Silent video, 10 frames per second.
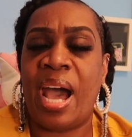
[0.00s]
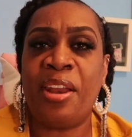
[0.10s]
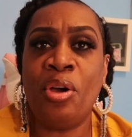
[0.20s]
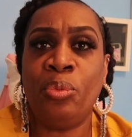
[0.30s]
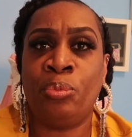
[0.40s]

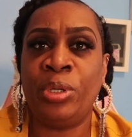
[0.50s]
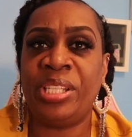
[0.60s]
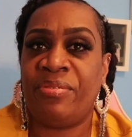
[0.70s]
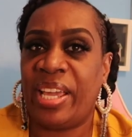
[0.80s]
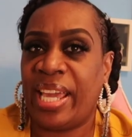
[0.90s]
I don't
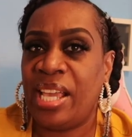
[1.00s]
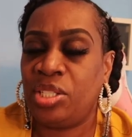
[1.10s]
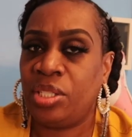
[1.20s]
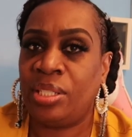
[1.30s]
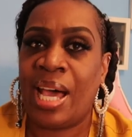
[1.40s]
really
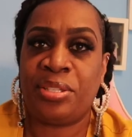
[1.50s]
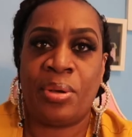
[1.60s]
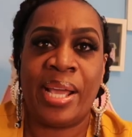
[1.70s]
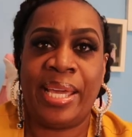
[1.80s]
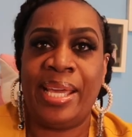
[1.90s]
vacation a lot,
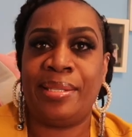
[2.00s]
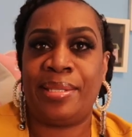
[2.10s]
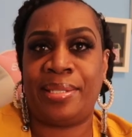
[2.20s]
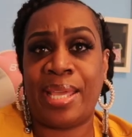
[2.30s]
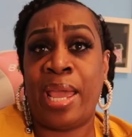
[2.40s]
so I can't
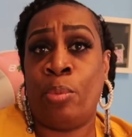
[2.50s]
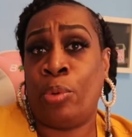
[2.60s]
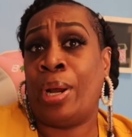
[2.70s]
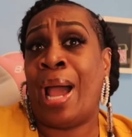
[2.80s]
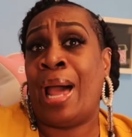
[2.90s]
say
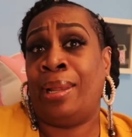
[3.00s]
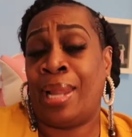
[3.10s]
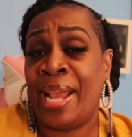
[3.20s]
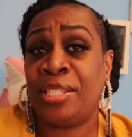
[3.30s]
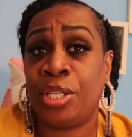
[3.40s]
where I
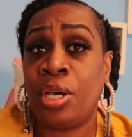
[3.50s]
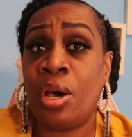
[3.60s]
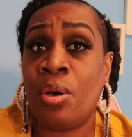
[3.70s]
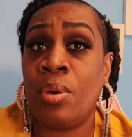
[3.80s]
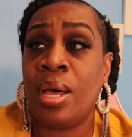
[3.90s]
like to
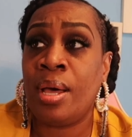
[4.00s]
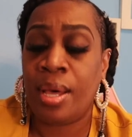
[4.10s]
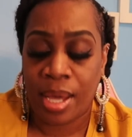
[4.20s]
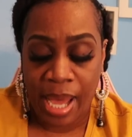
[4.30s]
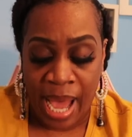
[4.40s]
go,
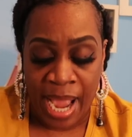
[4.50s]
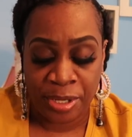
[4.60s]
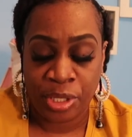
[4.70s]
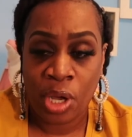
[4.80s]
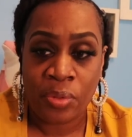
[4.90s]
I
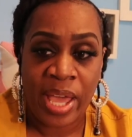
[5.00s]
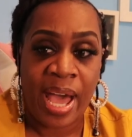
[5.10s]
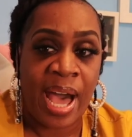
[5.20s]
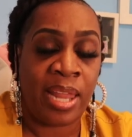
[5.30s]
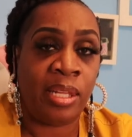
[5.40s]
know
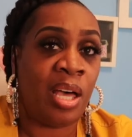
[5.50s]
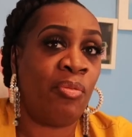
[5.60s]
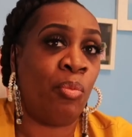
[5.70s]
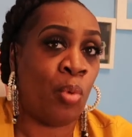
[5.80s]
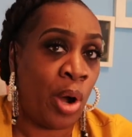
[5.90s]
that I
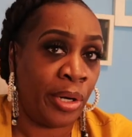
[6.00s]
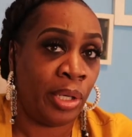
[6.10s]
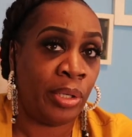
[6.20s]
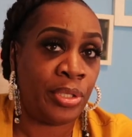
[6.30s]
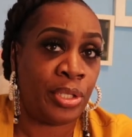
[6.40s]
love
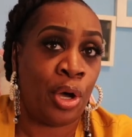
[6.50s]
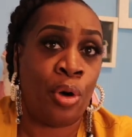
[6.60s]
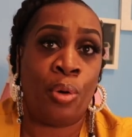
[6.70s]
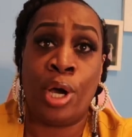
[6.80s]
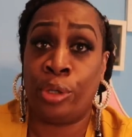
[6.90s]
water,
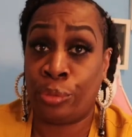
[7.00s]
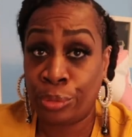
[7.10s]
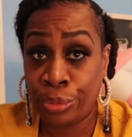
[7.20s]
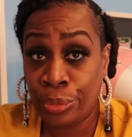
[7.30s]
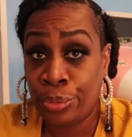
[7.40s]
so a
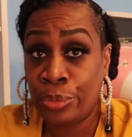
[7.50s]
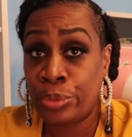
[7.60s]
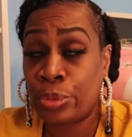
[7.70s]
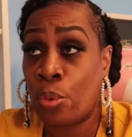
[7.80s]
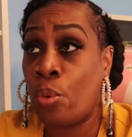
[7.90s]

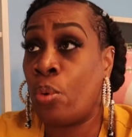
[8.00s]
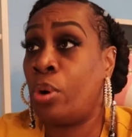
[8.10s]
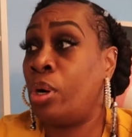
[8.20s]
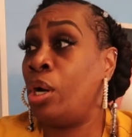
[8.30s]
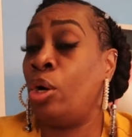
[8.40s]
cruise or